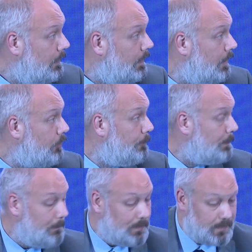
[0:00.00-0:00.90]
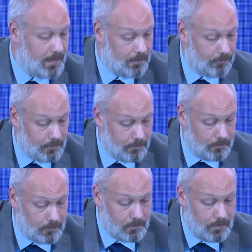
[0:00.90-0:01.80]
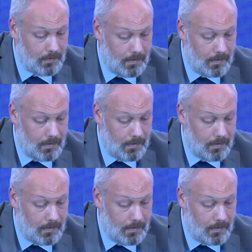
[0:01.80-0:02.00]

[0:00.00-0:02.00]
it could be materials,